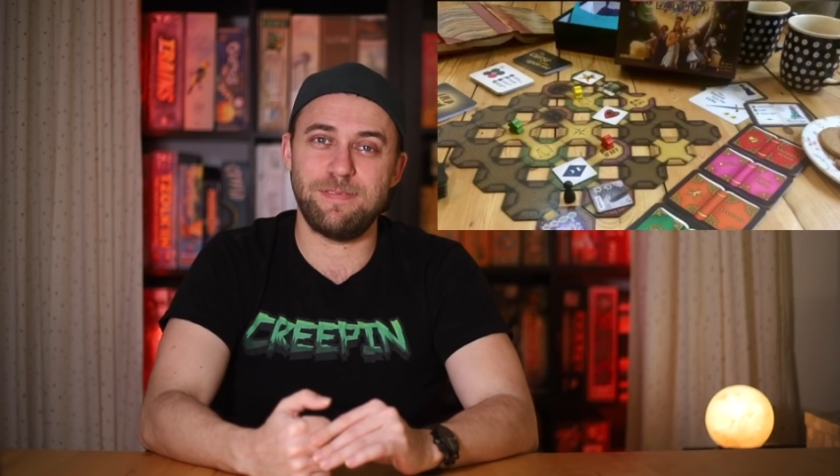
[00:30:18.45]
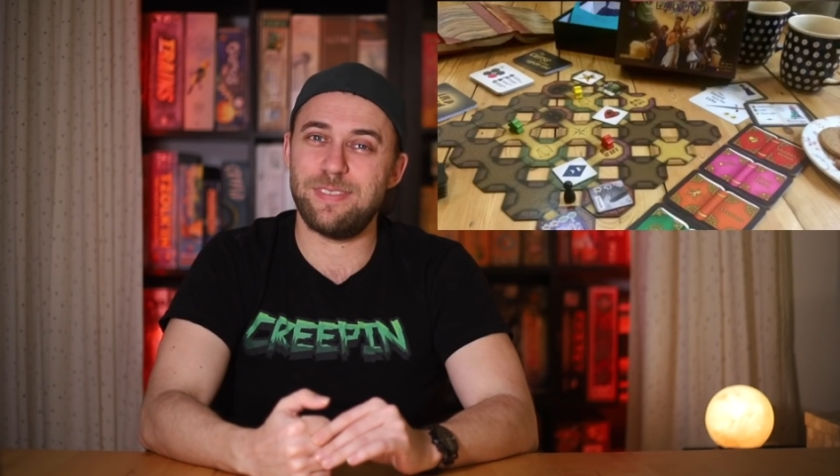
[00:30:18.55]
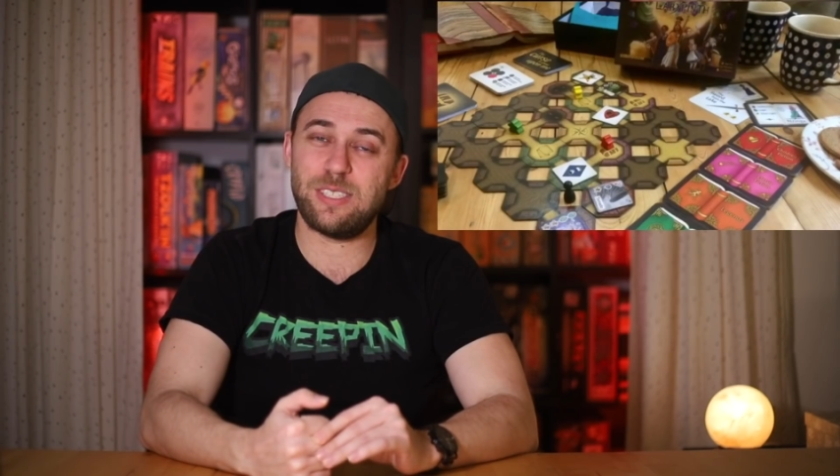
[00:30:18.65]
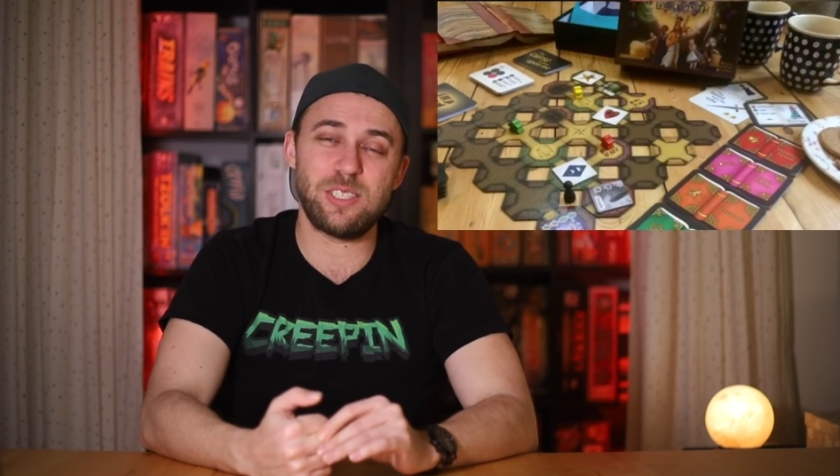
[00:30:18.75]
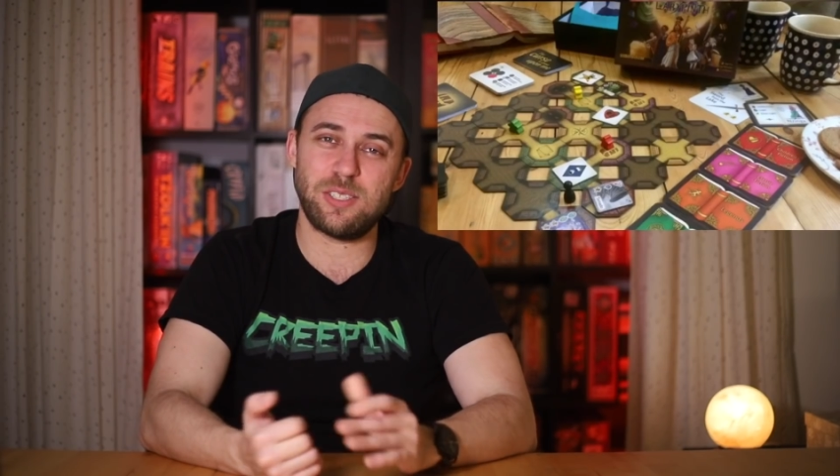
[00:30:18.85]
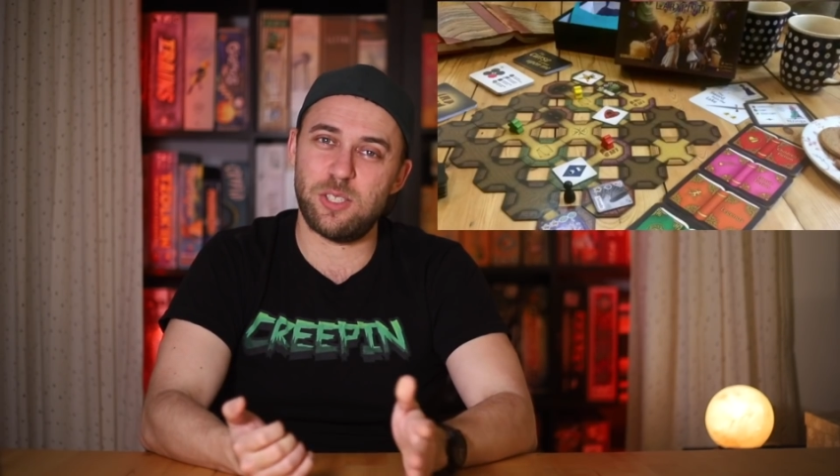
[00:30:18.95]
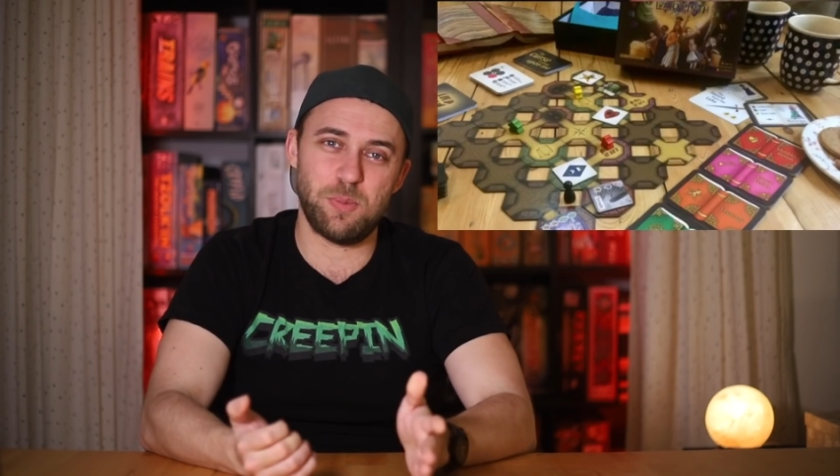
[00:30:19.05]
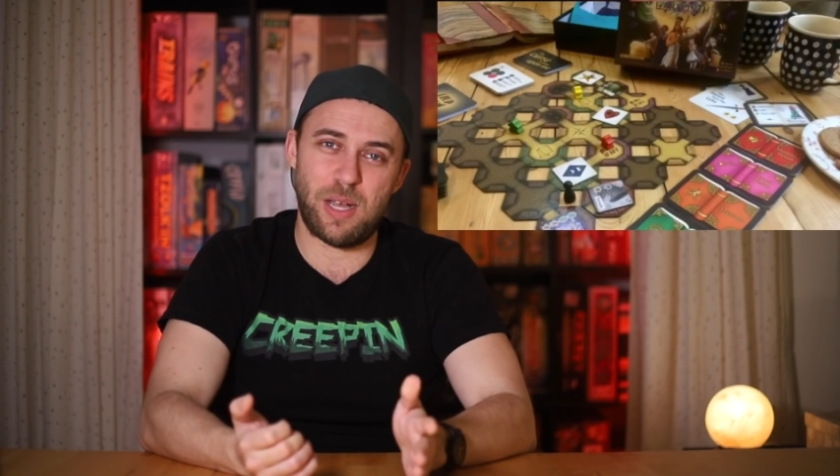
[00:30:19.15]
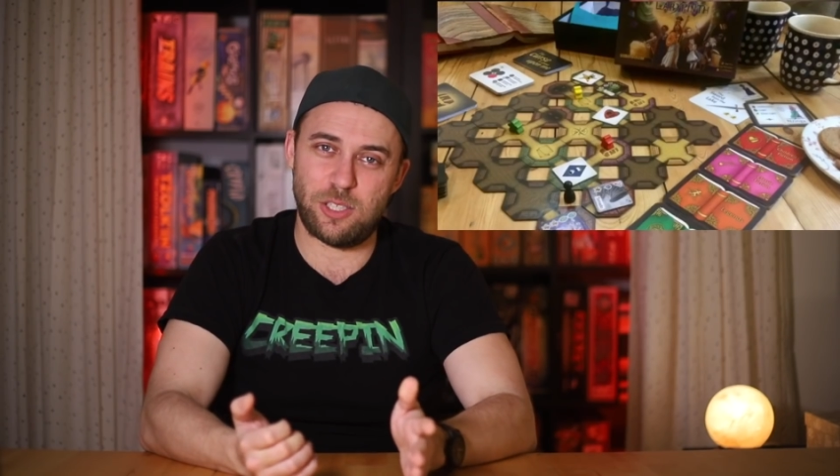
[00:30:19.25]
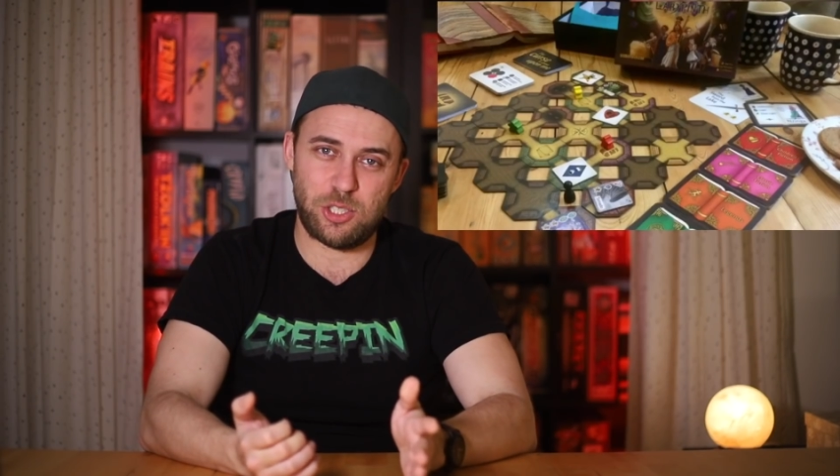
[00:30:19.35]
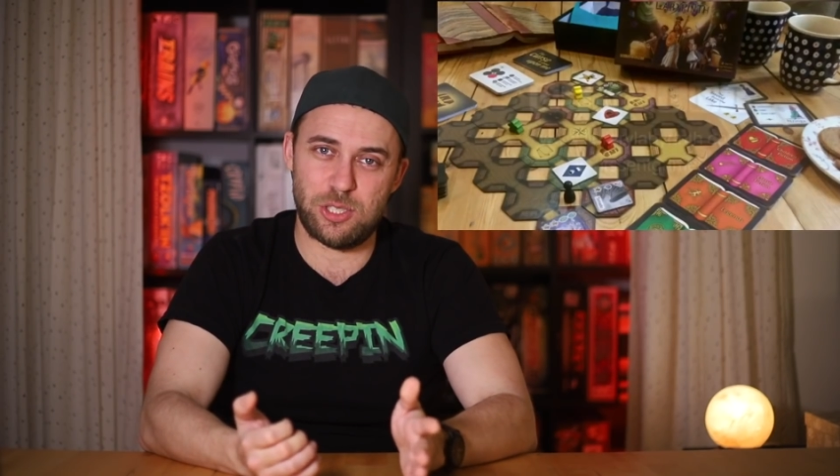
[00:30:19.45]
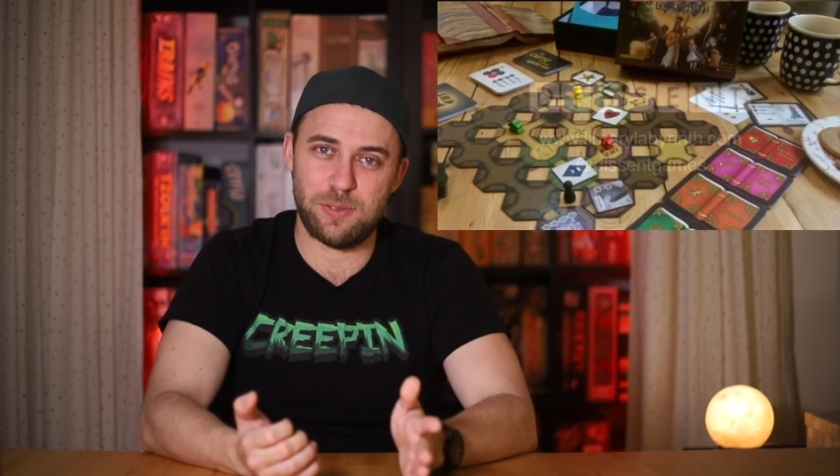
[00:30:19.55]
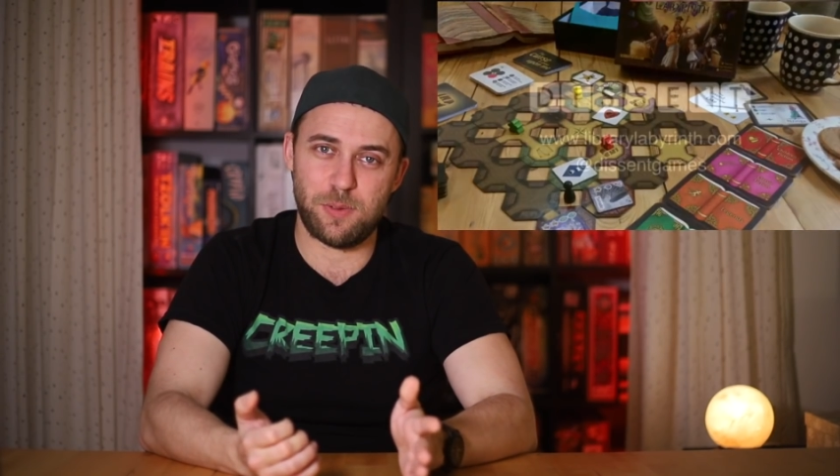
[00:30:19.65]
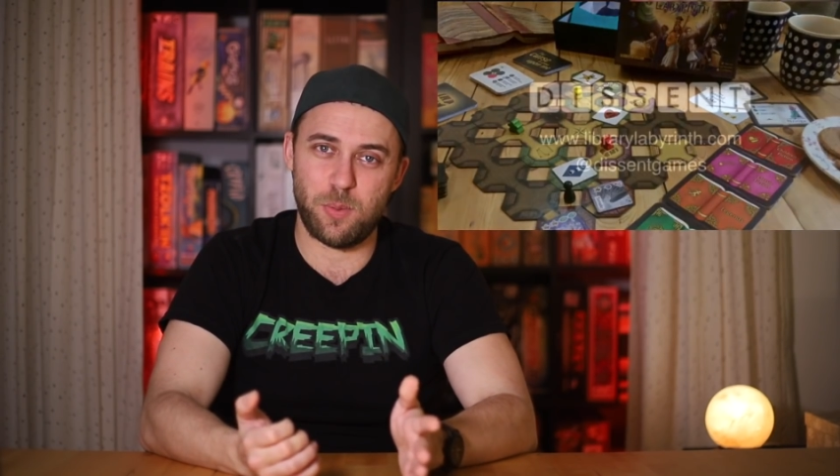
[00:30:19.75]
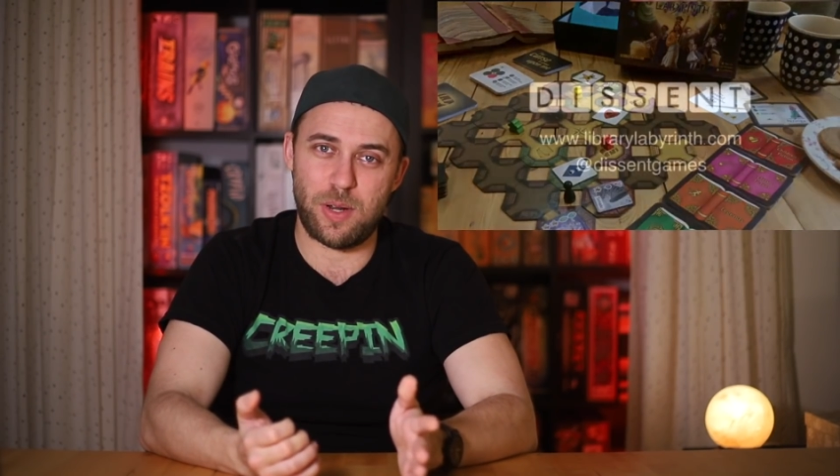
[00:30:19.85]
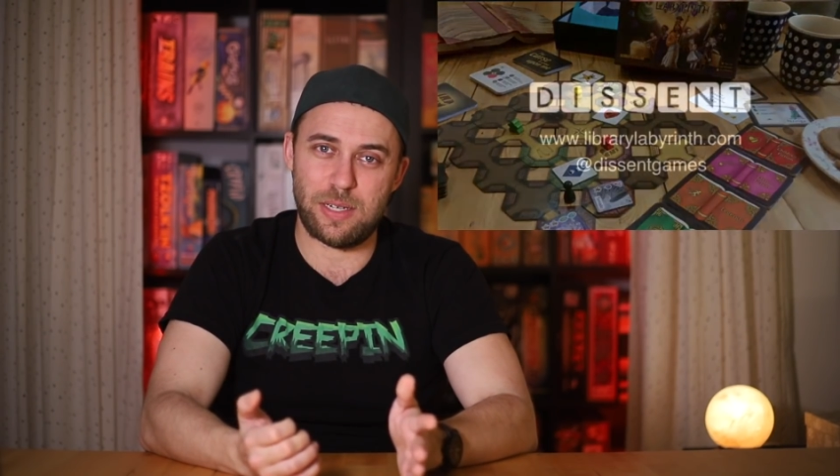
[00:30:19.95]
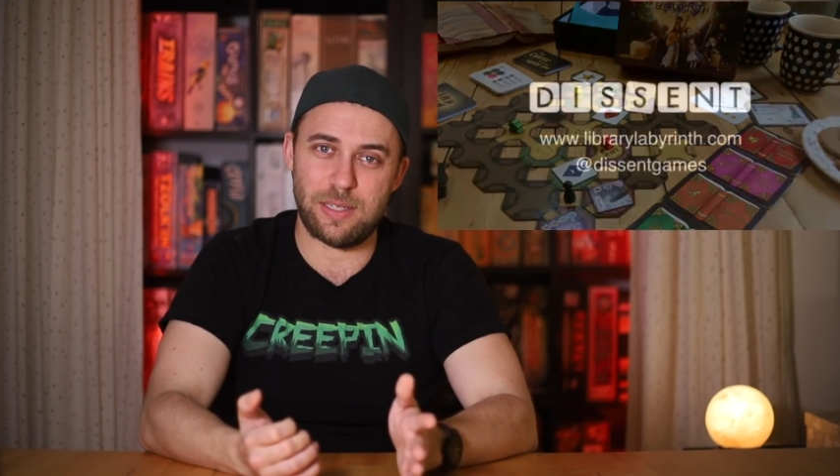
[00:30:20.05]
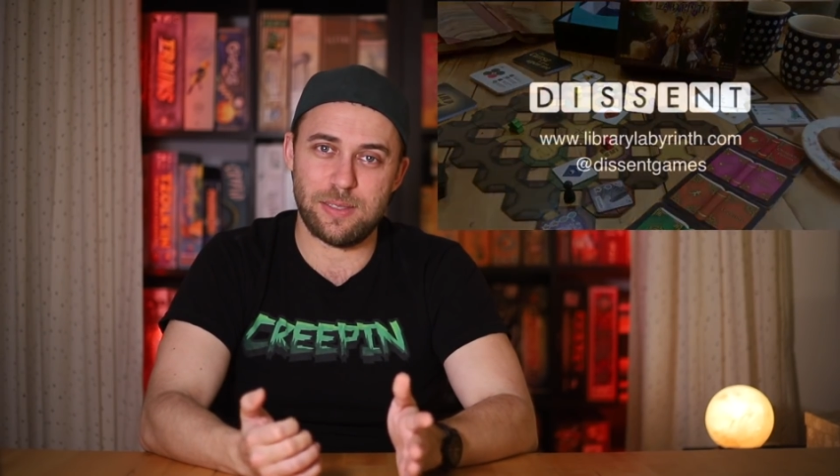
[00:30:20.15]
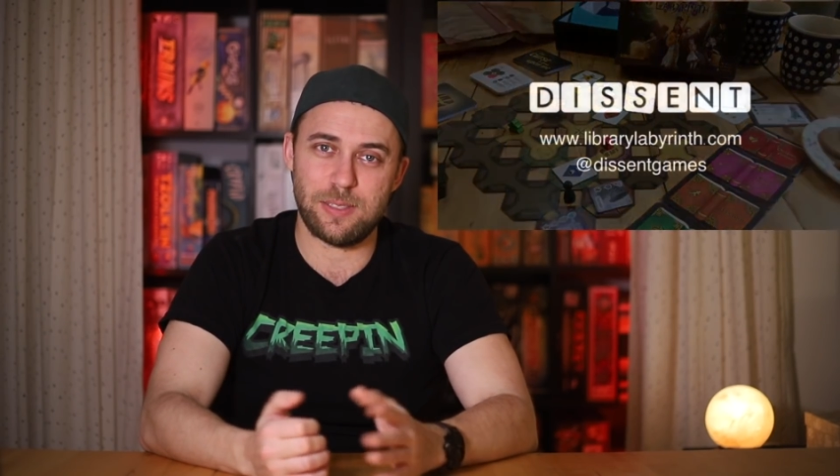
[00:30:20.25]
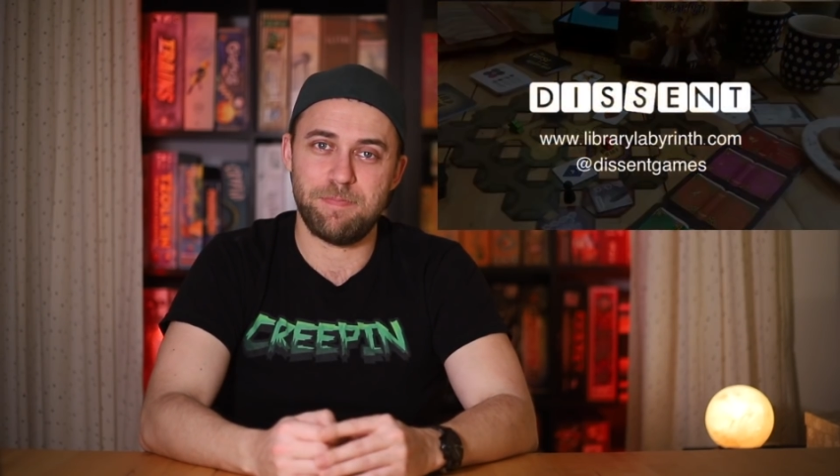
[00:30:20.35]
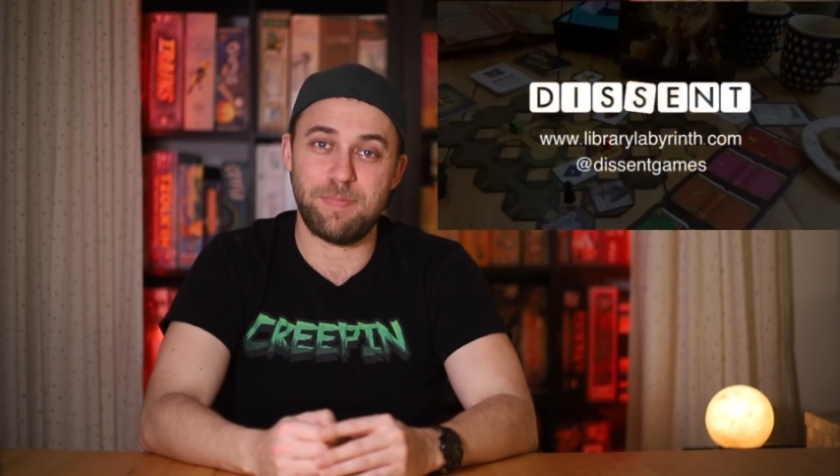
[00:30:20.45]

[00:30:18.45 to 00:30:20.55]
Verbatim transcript: it's just too much for what it is.